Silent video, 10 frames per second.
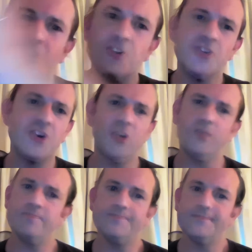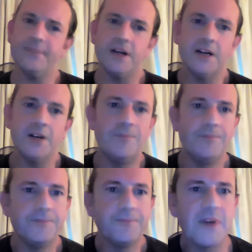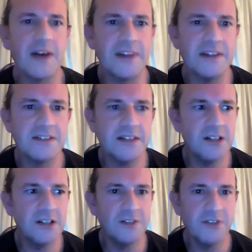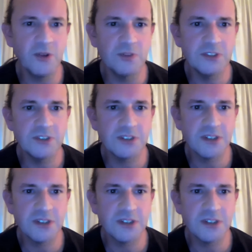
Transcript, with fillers: years on, um, and they still don't